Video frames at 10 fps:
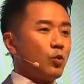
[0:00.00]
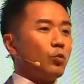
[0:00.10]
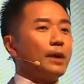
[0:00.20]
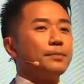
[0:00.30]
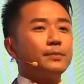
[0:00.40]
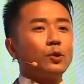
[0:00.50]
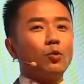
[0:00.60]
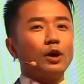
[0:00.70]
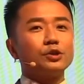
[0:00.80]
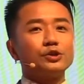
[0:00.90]
When people
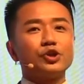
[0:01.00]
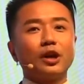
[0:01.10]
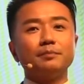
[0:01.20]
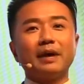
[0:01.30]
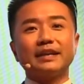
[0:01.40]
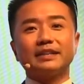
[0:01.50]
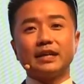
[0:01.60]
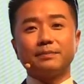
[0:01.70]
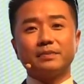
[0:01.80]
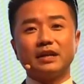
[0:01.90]
want to join my
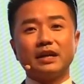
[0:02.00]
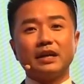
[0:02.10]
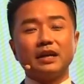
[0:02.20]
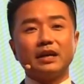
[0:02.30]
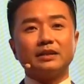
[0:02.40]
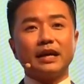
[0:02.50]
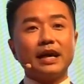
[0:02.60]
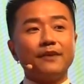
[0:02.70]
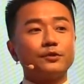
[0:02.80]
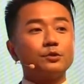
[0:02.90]
team, they
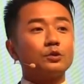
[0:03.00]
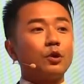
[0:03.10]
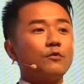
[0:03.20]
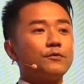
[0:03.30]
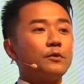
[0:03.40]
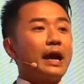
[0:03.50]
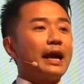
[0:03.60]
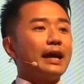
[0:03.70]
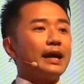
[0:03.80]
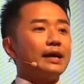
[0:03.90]
have to go
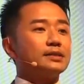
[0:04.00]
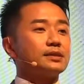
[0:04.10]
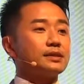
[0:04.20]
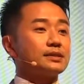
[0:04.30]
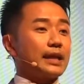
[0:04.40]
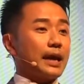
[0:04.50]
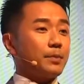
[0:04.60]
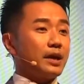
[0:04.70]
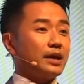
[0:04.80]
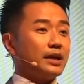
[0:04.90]
through 8
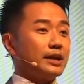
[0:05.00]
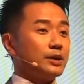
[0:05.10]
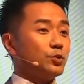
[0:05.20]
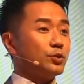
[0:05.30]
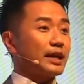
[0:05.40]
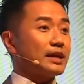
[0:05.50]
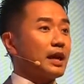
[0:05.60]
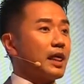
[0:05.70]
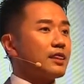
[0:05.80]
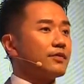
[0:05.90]
steps,
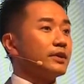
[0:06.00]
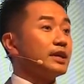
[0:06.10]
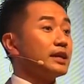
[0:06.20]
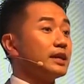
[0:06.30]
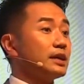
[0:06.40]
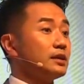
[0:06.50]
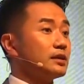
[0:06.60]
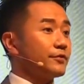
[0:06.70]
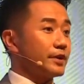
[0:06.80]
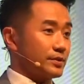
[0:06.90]
including 3
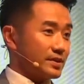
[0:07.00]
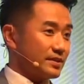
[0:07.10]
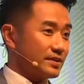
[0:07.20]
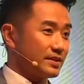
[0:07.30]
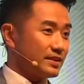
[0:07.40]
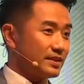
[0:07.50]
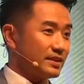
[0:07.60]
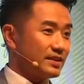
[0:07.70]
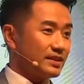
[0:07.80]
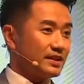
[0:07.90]
interviews.
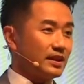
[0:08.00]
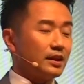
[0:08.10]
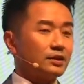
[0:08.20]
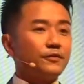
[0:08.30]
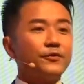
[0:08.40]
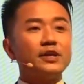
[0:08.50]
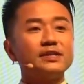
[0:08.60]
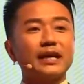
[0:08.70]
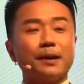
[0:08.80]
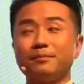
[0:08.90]
The
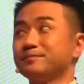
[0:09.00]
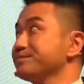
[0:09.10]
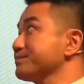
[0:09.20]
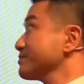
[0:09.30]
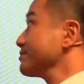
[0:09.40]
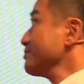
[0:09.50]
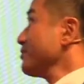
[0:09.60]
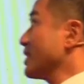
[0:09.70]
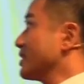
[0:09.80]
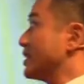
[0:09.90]
first step
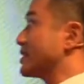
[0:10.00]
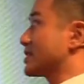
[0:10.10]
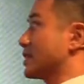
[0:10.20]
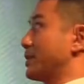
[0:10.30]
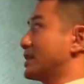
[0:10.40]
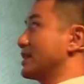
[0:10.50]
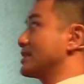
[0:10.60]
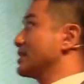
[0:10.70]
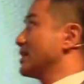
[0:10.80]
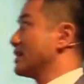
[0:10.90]
is
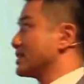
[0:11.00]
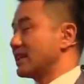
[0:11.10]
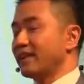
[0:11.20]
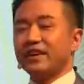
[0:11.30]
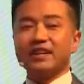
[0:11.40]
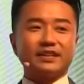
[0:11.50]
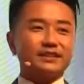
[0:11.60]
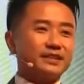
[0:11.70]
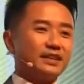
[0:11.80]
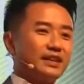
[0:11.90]
submitting
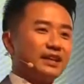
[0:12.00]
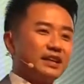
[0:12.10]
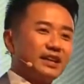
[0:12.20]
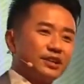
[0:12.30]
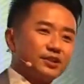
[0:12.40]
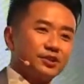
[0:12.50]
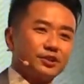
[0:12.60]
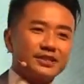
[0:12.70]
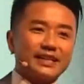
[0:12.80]
CV. The